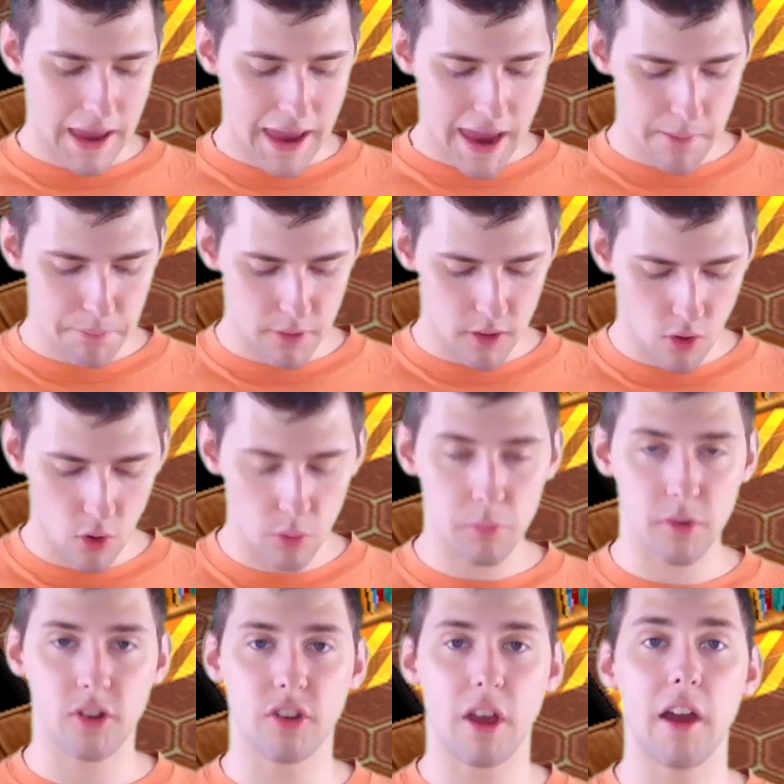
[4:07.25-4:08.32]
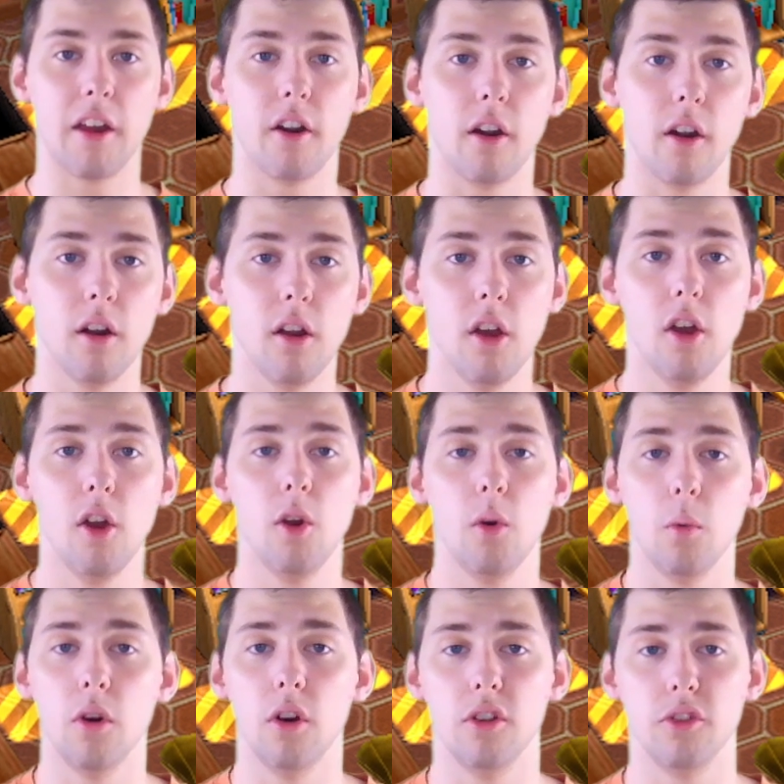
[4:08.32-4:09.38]
Happy Home Designer
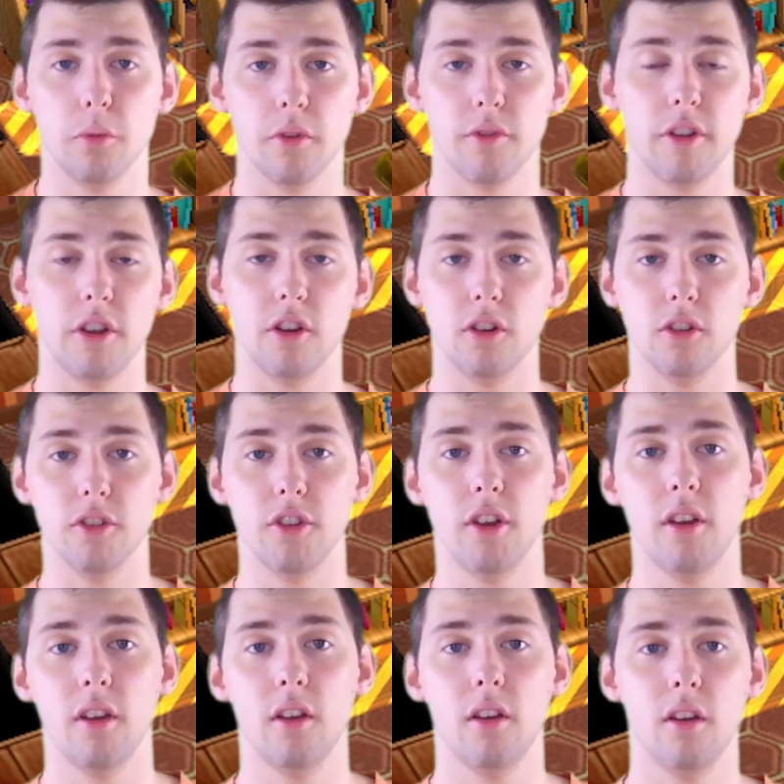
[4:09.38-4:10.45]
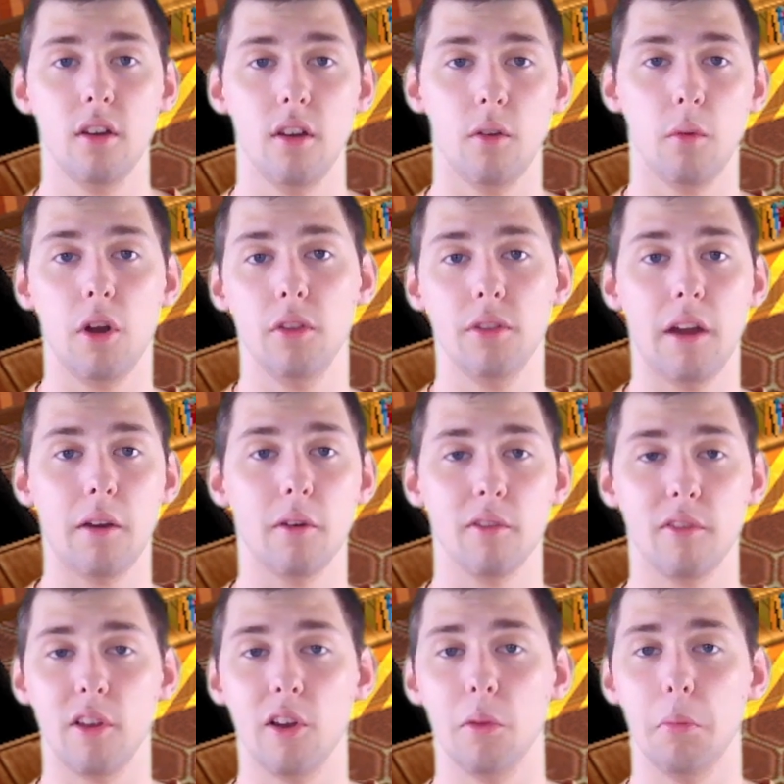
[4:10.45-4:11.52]
was revealed. Well, not
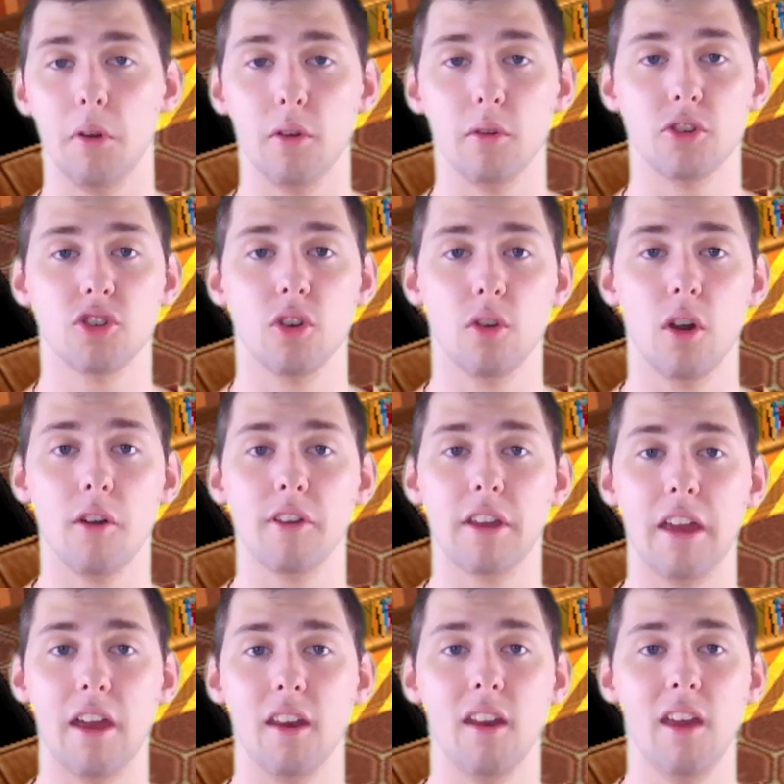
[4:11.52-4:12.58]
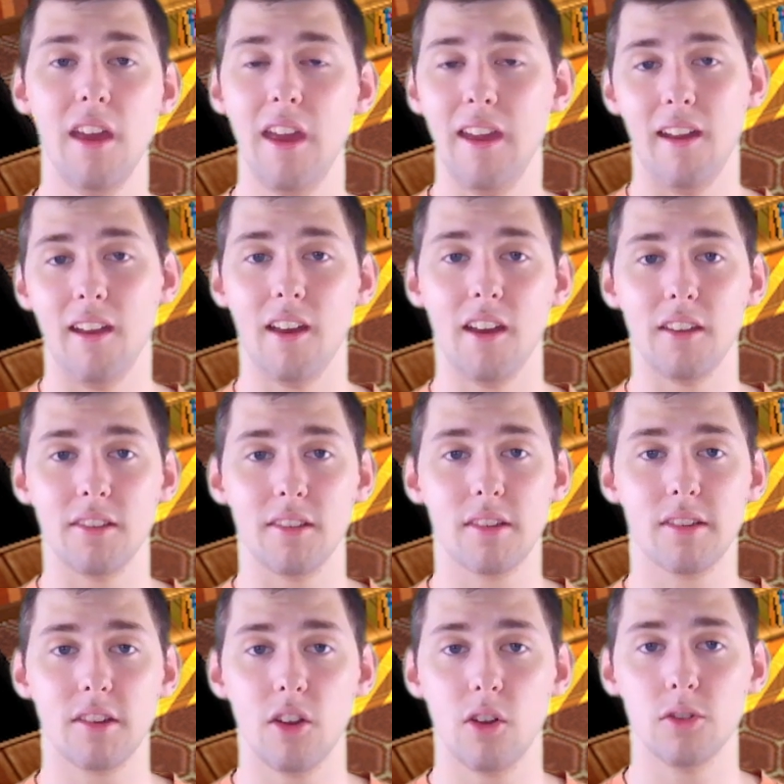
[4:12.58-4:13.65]
revealed, but it was shown off again, and I
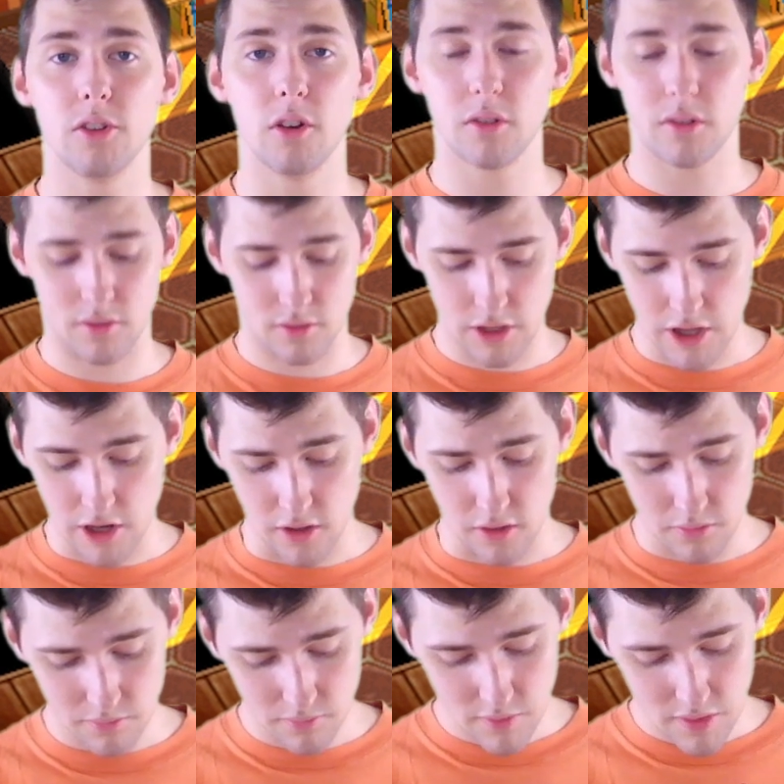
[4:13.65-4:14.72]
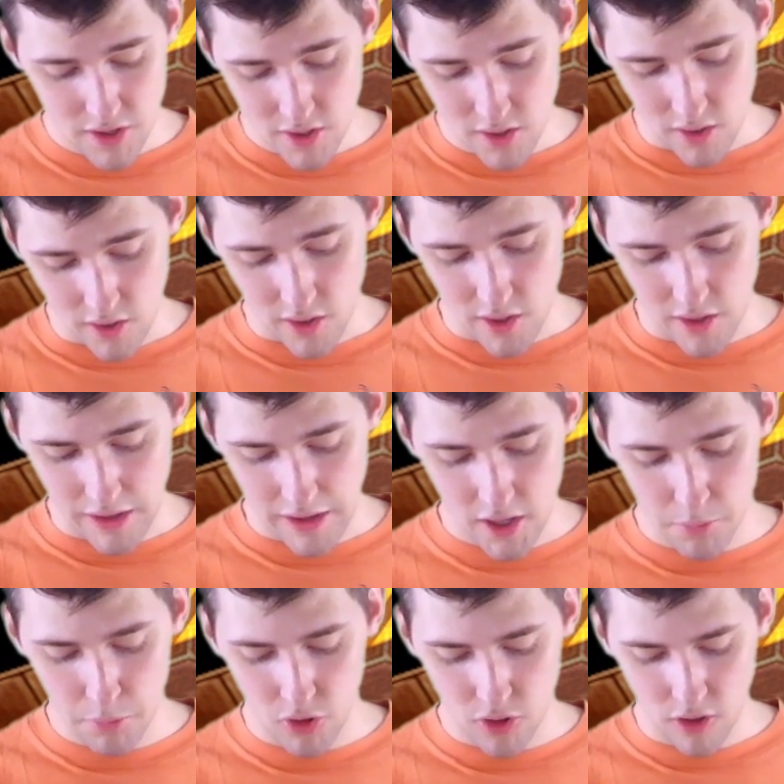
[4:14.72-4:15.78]
still don't get it.
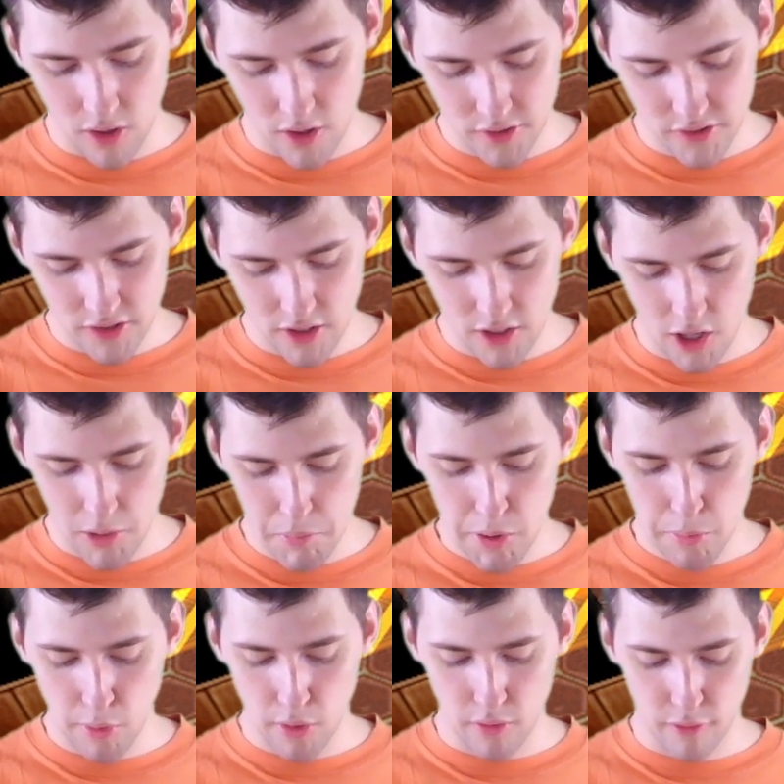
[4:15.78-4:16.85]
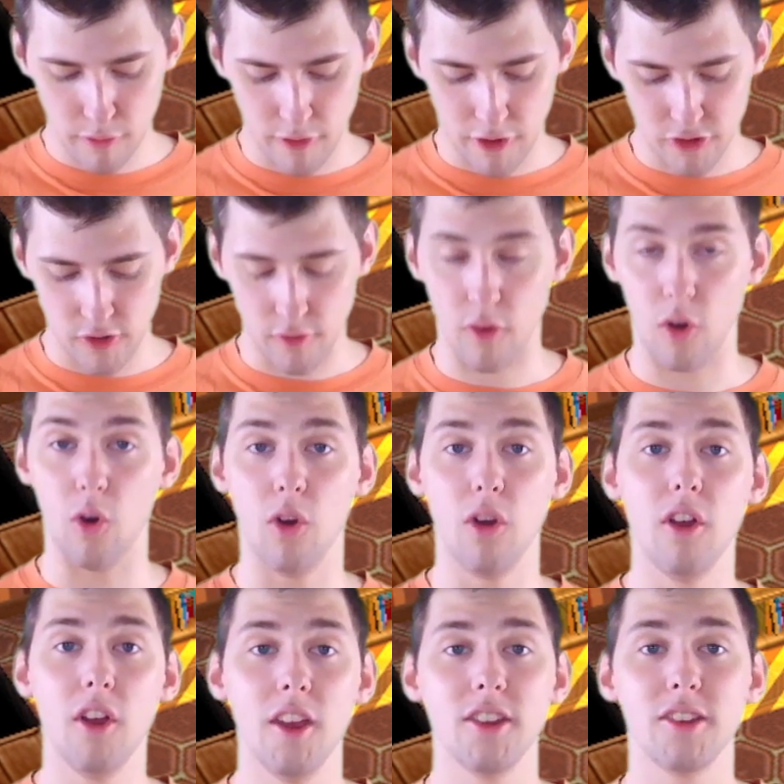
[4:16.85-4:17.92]
Animal Crossing Amiibo Festival.
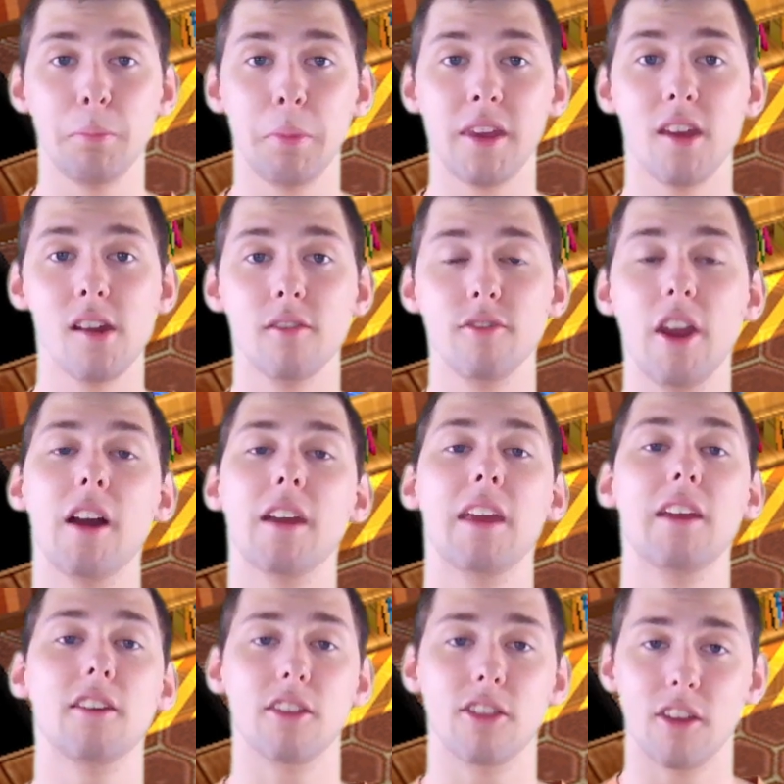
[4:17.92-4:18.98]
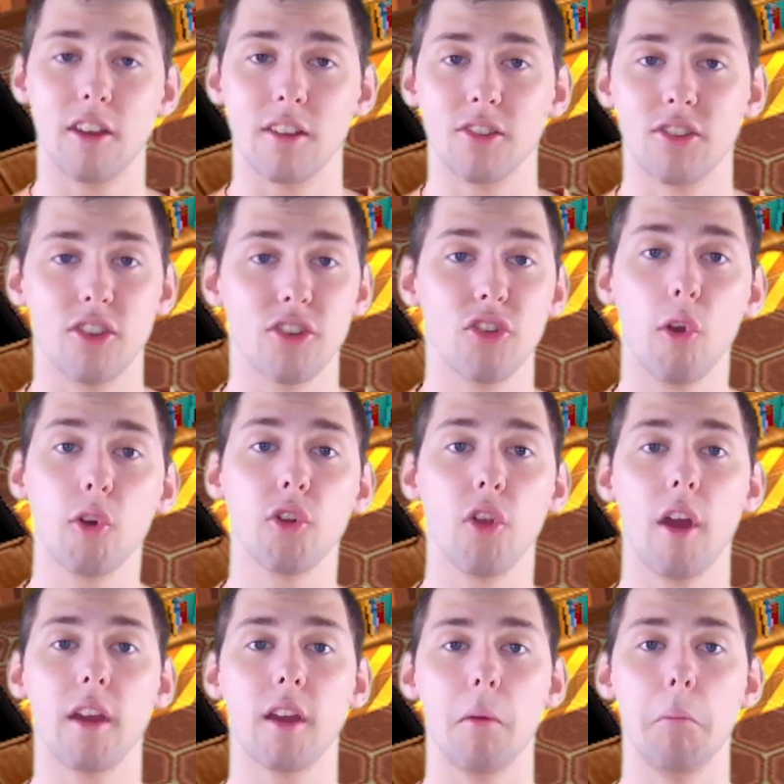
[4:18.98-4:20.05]
Speaking of not getting things, this looked
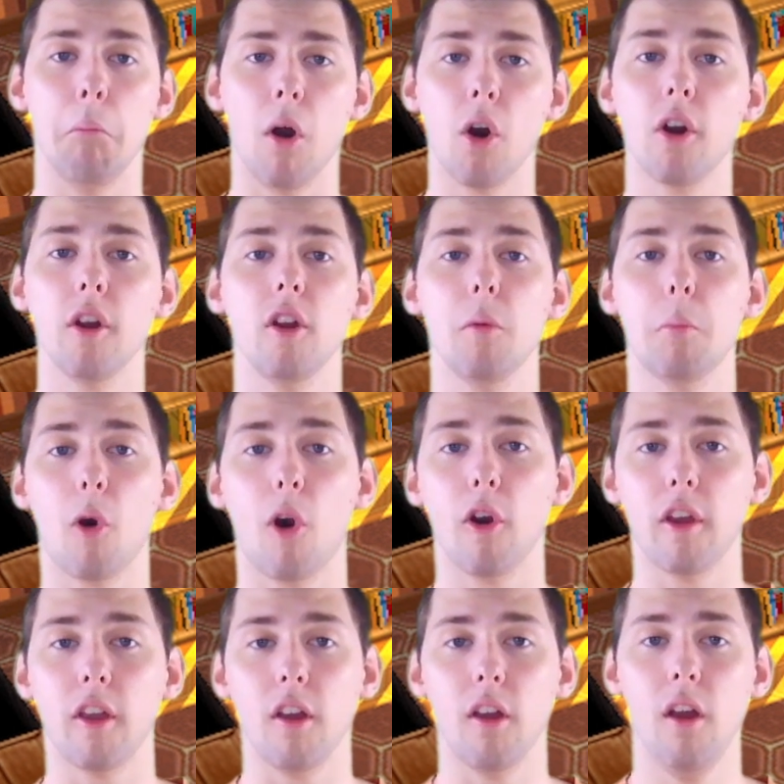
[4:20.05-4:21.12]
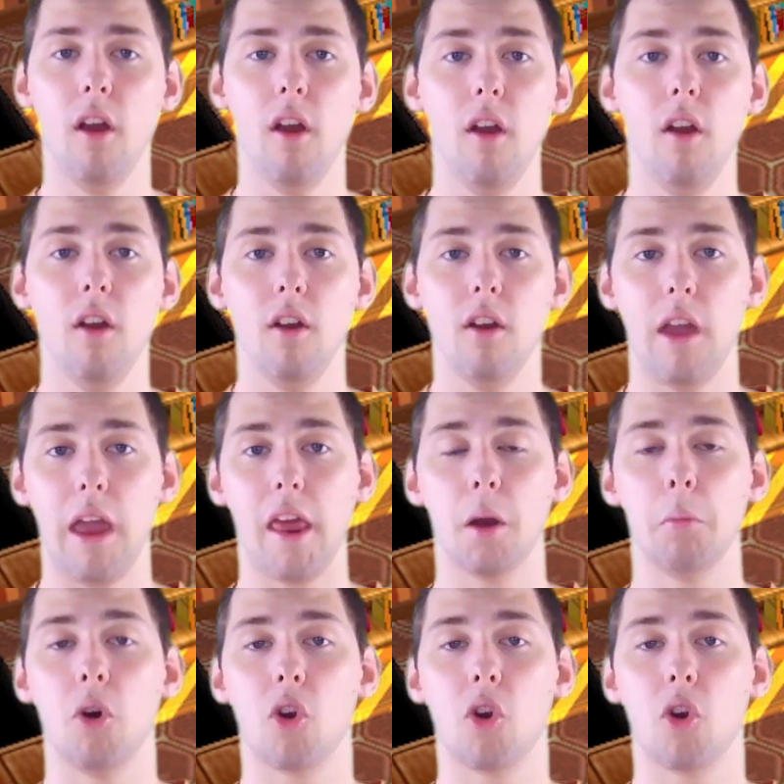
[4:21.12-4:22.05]
like Mario Party Animal